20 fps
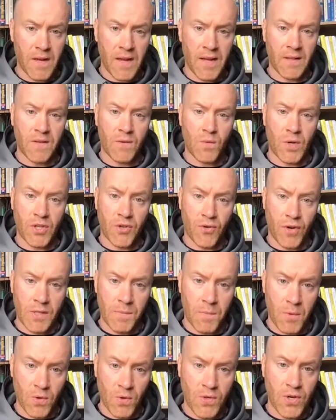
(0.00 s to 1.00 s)
it's what you're
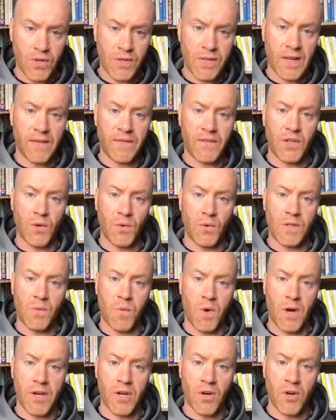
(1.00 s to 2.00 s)
exposing yourself to, it's
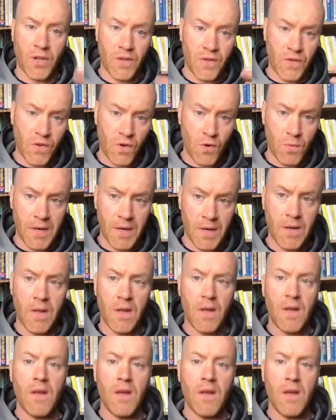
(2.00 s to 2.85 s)
what you're consuming.